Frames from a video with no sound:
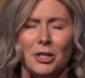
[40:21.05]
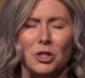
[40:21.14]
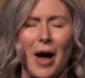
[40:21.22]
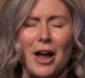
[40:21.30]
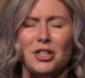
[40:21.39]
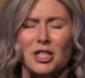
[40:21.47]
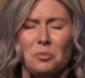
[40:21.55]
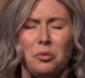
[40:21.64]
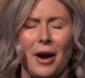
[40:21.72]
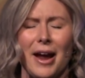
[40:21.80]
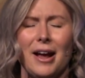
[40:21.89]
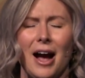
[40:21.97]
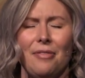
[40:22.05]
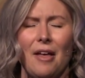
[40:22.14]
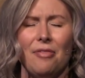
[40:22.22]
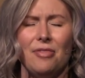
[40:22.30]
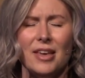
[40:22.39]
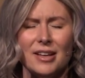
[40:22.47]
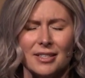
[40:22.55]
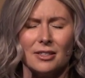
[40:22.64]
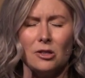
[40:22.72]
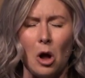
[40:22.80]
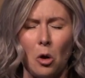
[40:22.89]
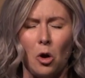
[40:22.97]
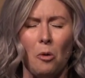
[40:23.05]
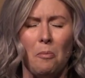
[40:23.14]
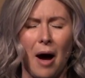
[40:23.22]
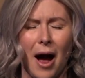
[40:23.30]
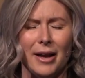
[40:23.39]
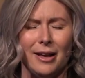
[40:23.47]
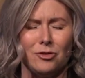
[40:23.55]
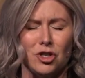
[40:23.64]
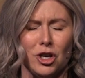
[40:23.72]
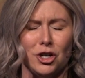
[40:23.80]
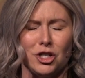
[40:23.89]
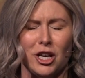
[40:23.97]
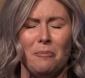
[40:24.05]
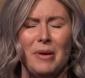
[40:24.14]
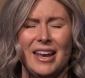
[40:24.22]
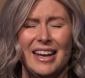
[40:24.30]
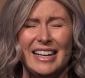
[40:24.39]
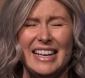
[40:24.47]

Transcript: So I just pray, God, that this local body of church can be an